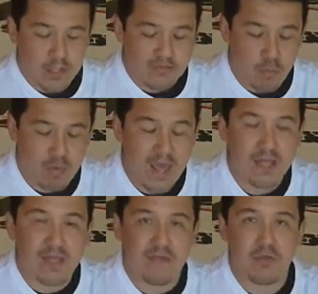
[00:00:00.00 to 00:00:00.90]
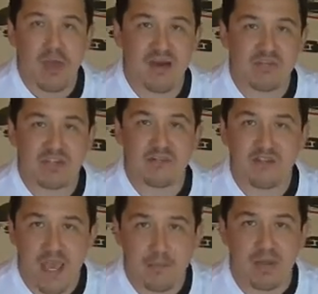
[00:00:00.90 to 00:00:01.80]
it's more likely if you have just
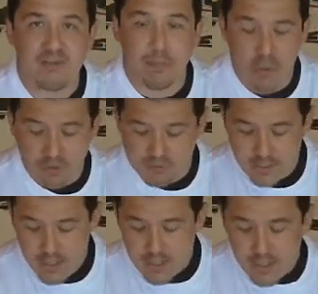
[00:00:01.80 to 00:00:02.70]
tape exposed